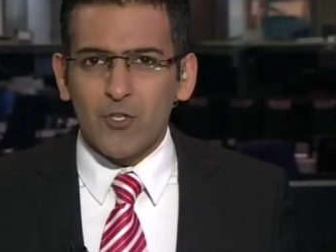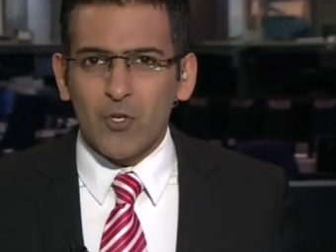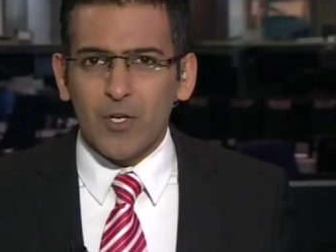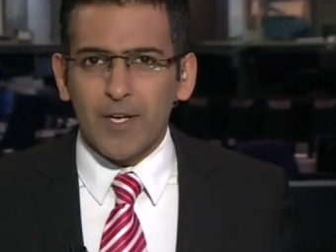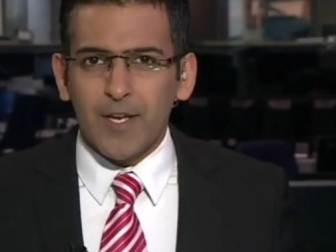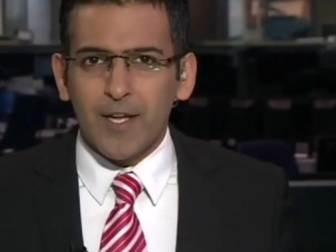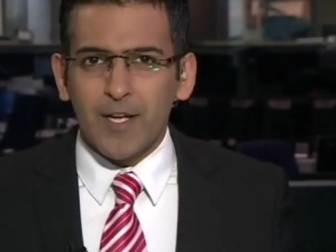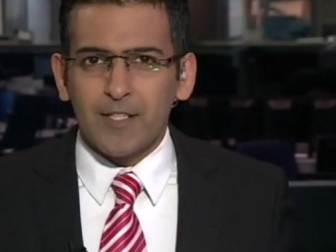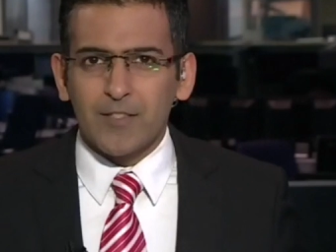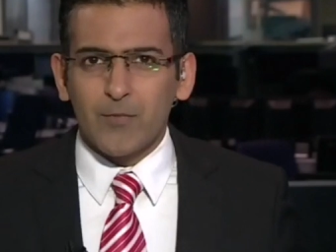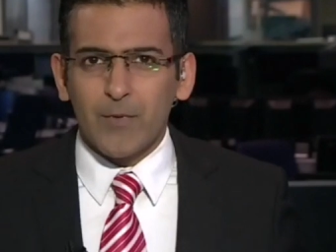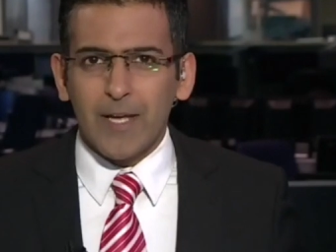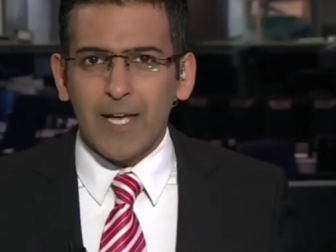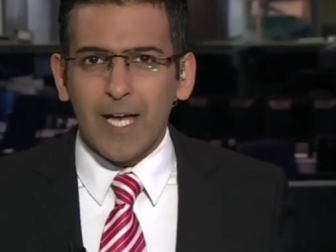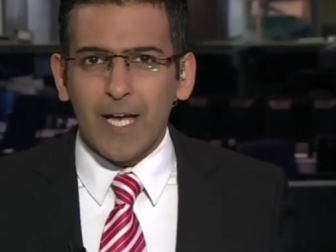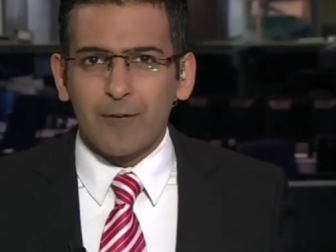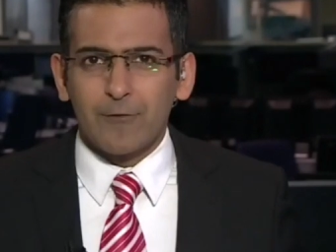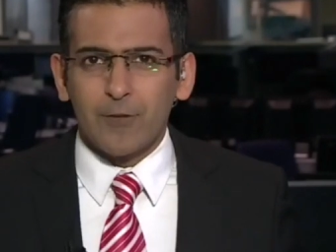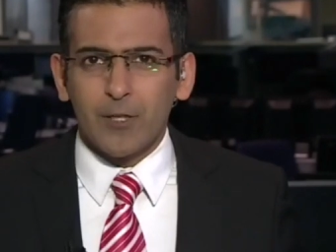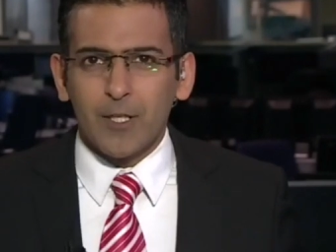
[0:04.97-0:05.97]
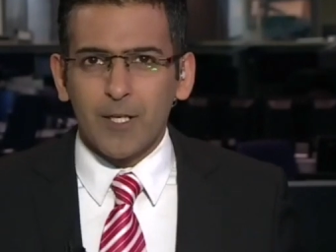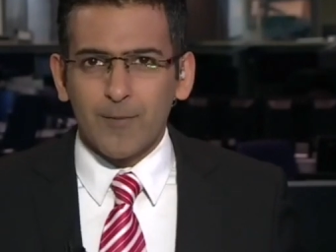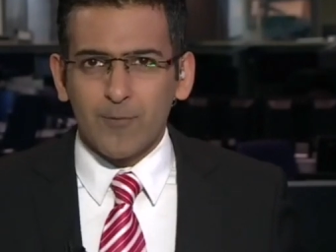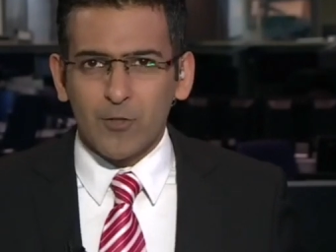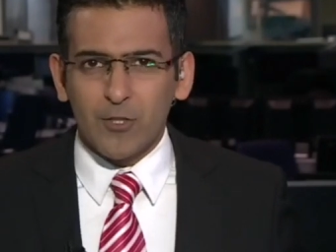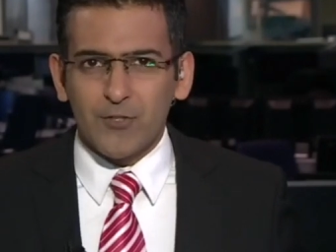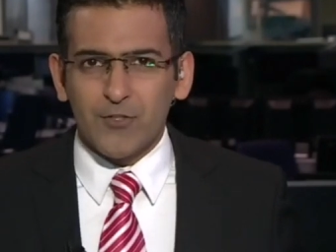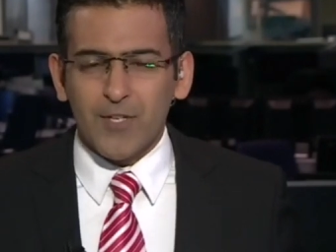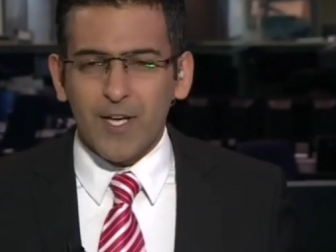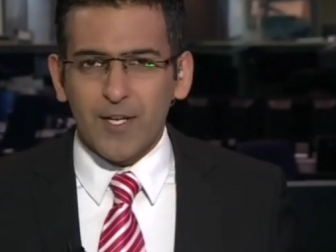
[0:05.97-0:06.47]
Joining us, we have
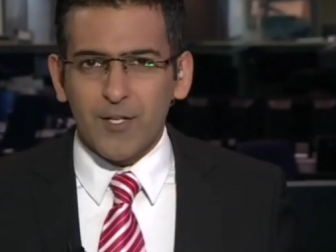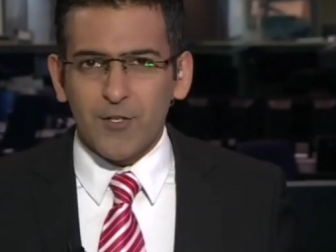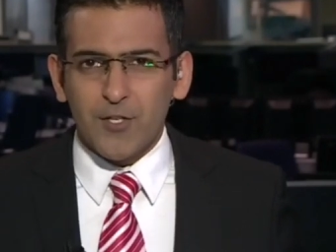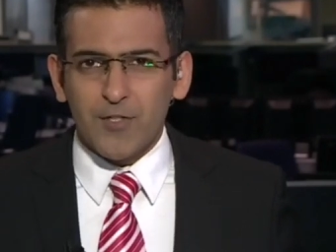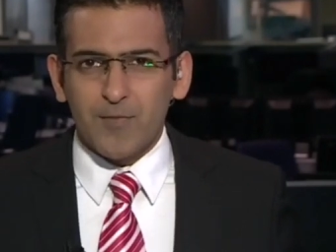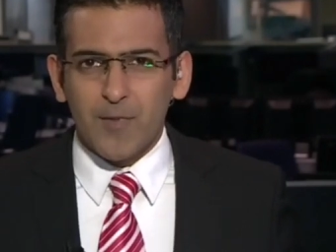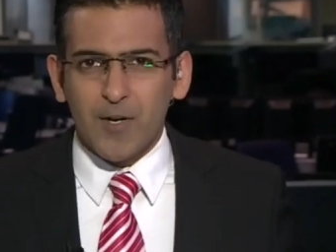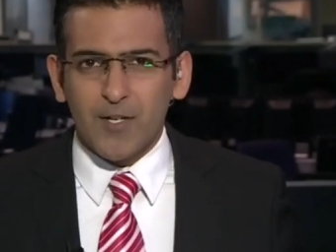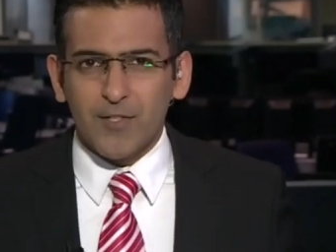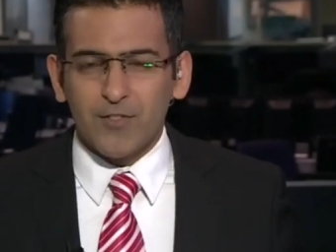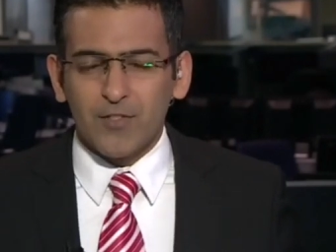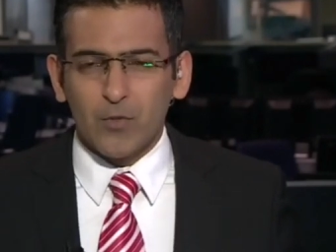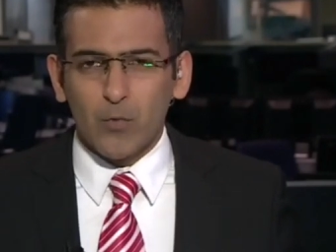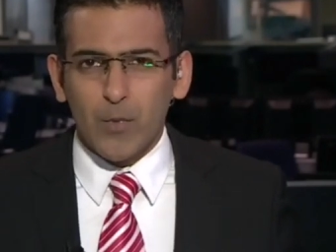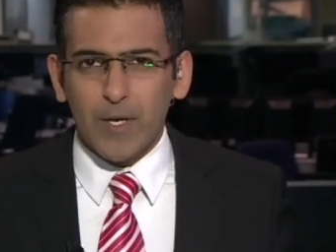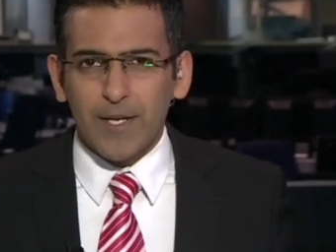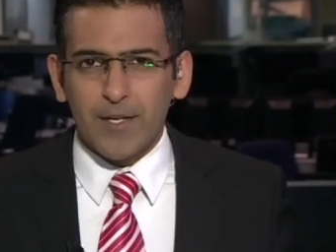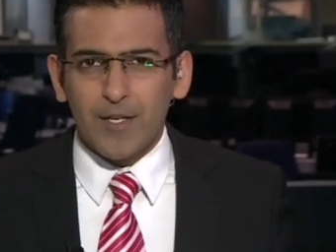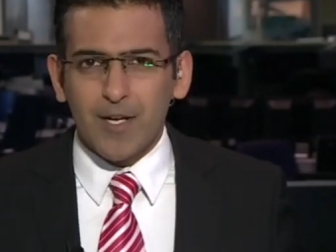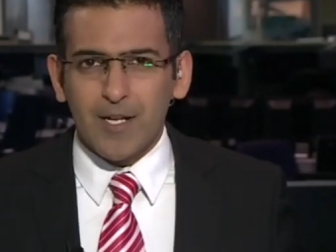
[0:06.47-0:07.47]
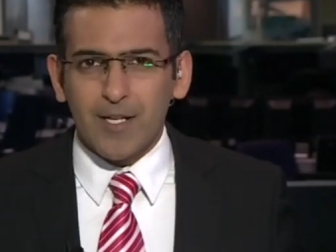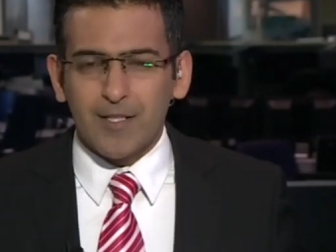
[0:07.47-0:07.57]
Liberal strategist Marcel Wieder,